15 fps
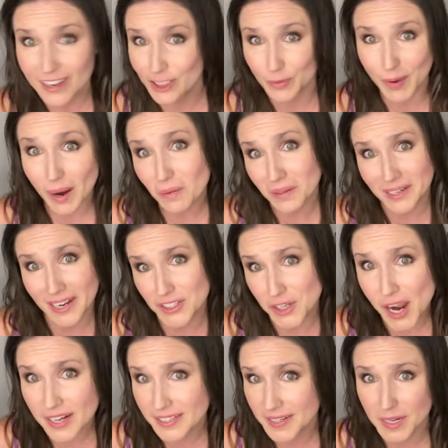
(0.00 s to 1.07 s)
I should probably not
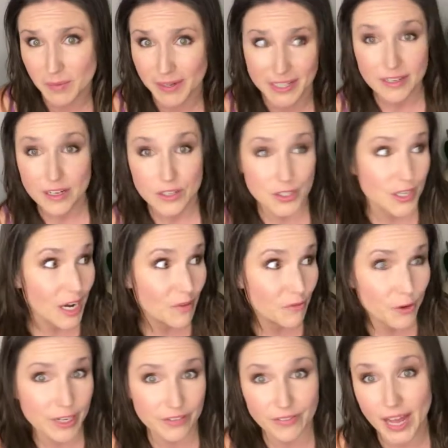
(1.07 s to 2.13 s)
talk to anybody. So now I'm
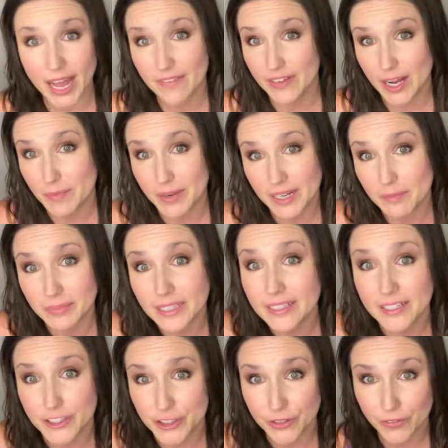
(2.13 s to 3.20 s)
45 and I'm a complete
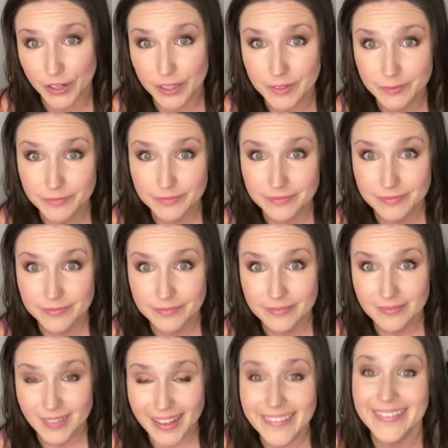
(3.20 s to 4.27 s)
introvert.
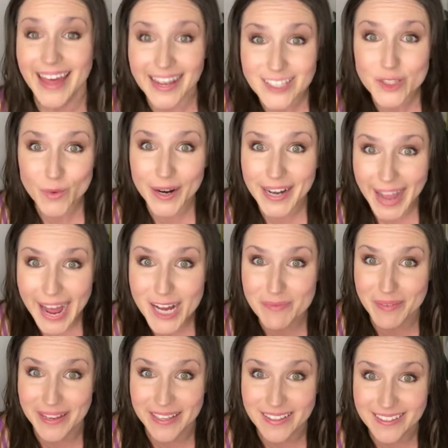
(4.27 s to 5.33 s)
That's what
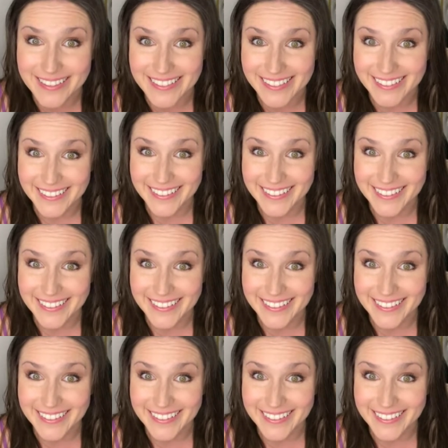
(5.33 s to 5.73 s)
happens.